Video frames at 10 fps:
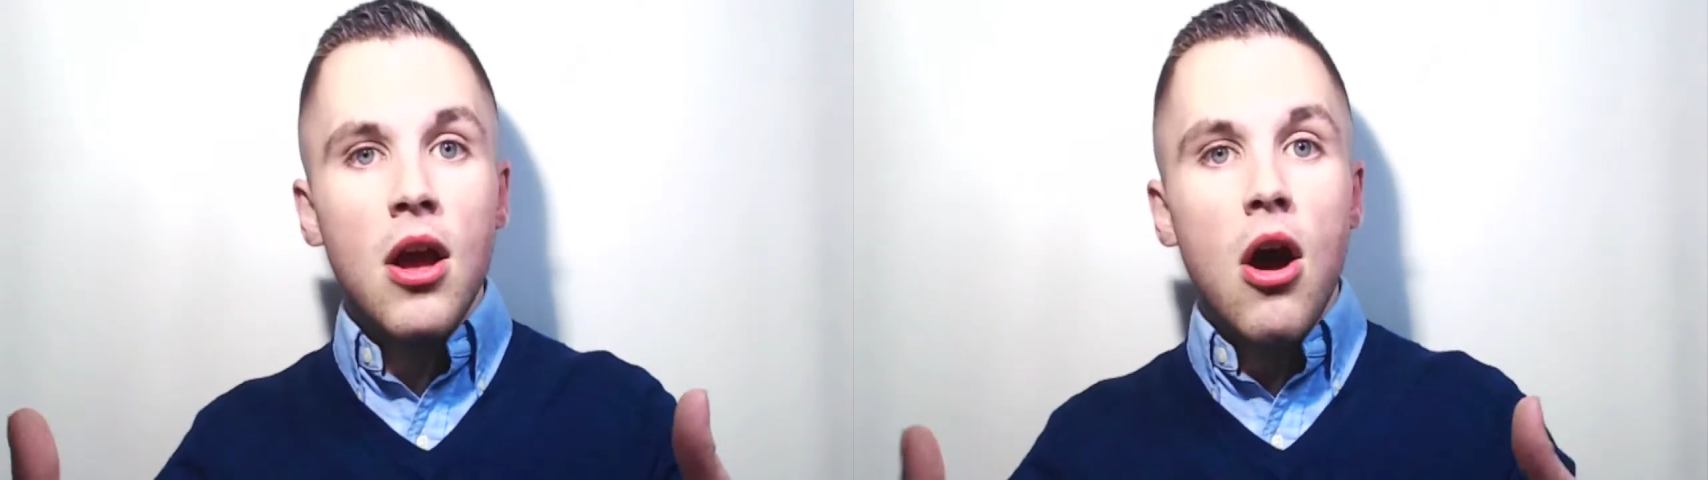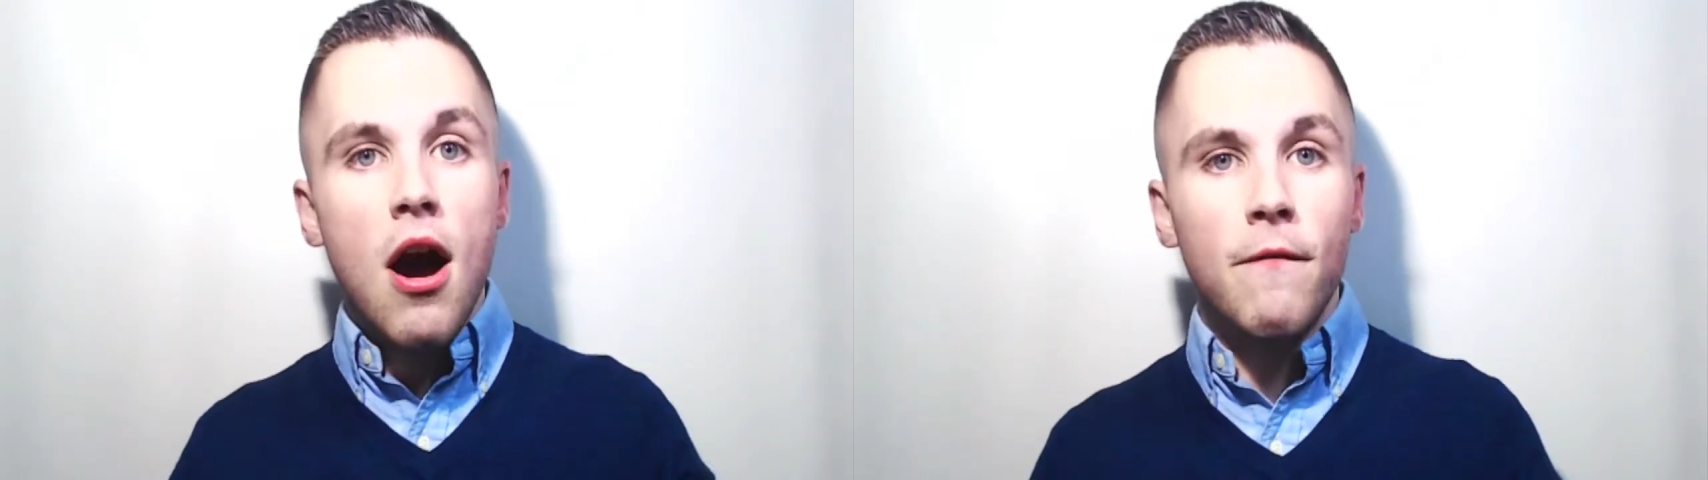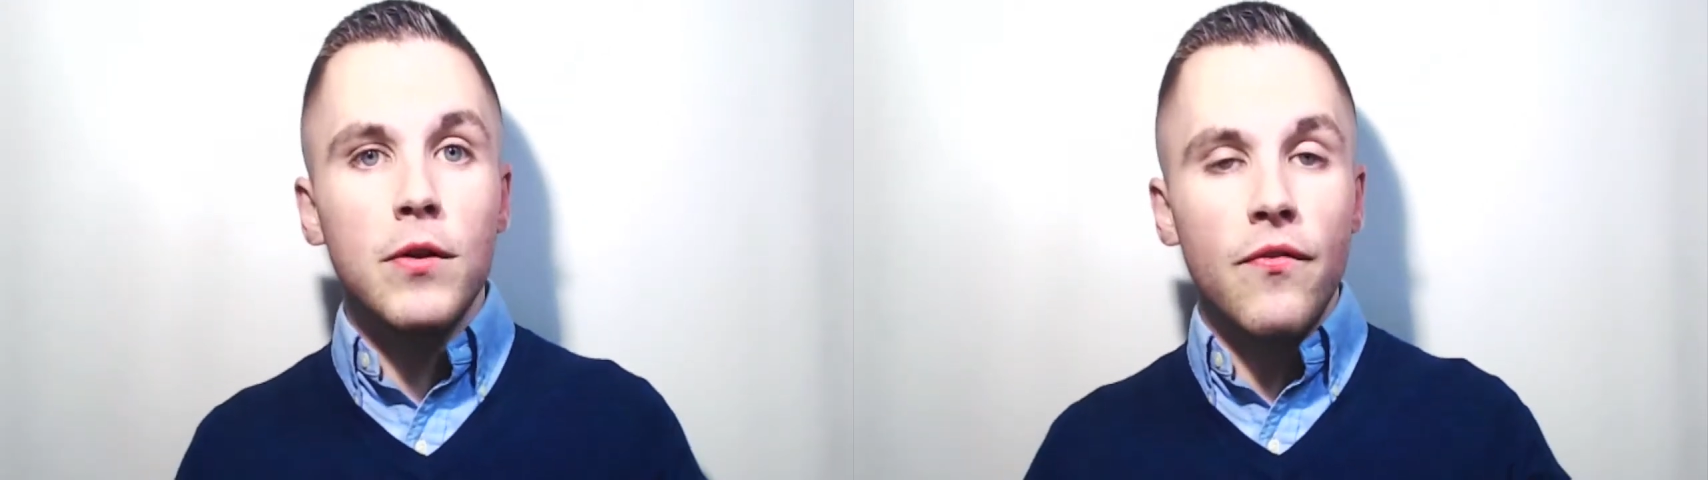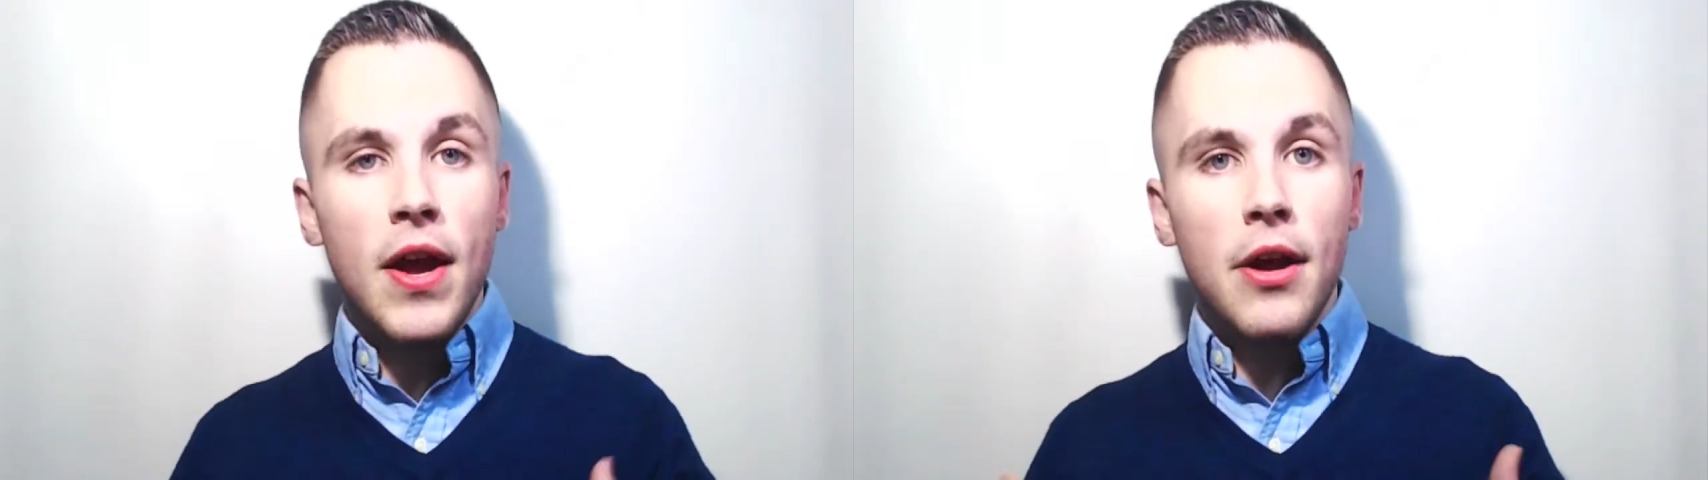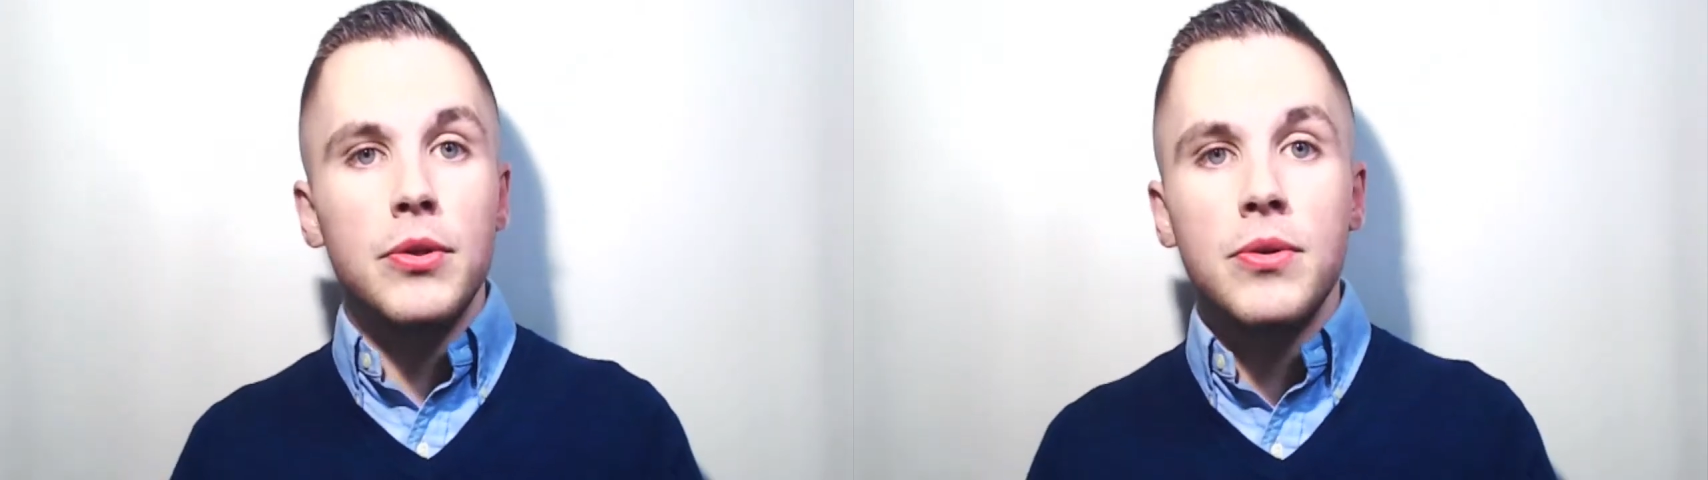offers
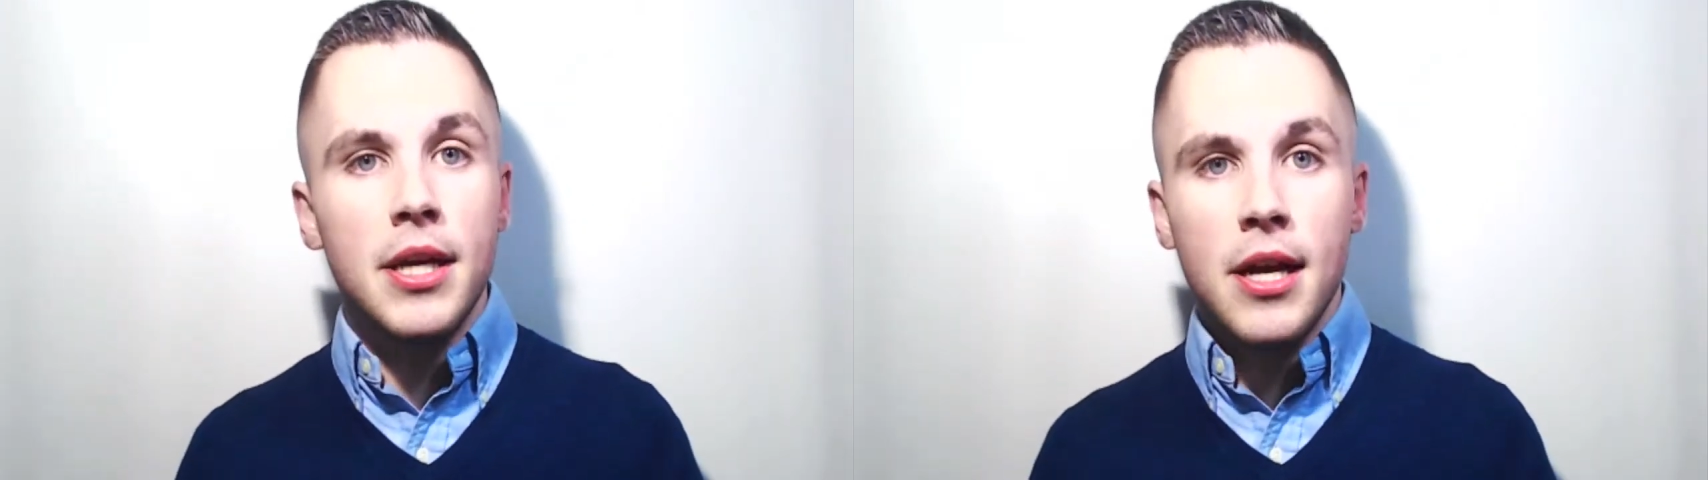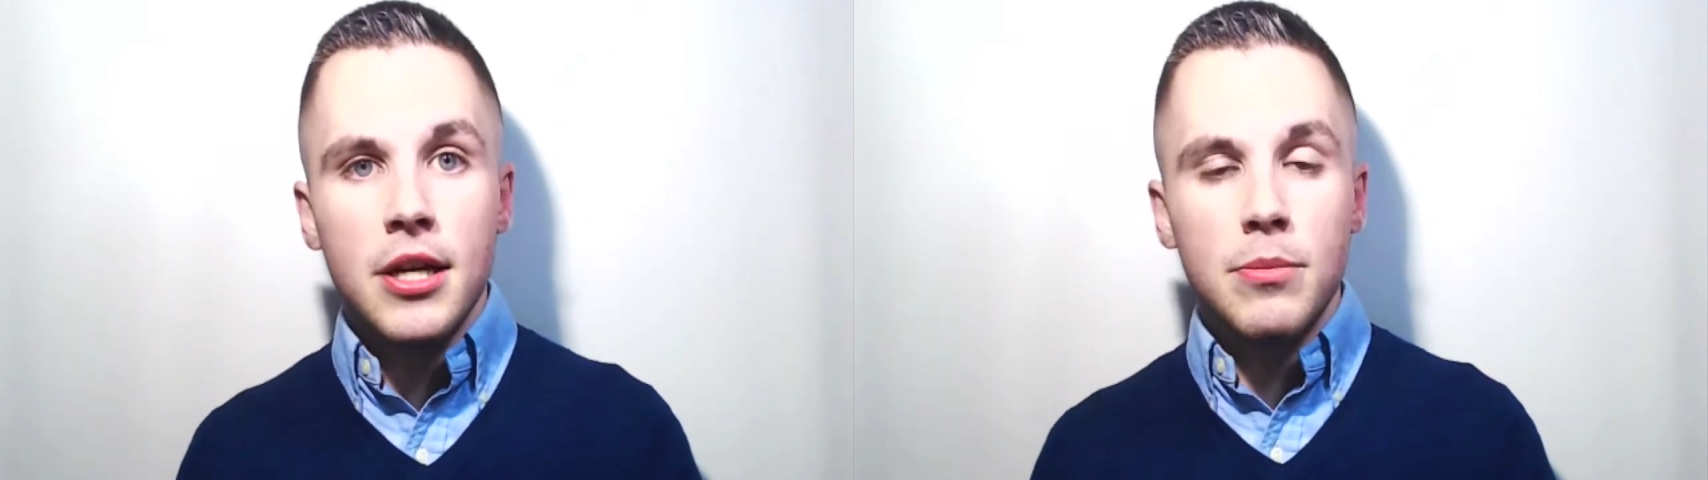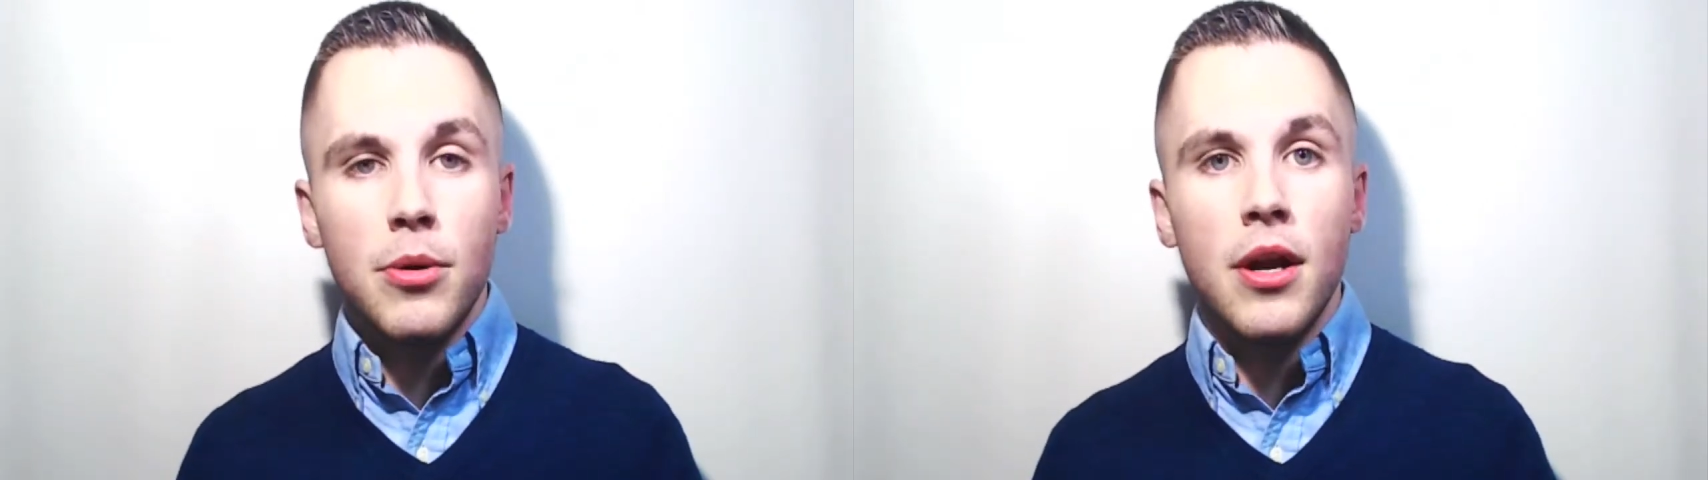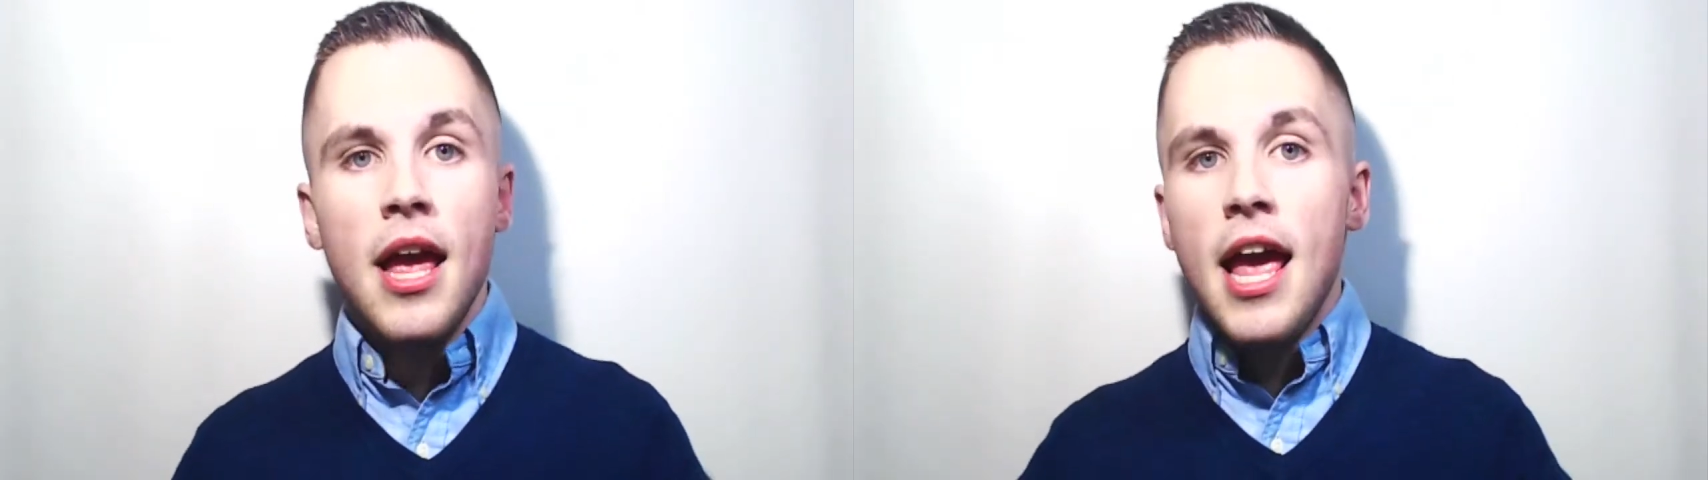value to the customer.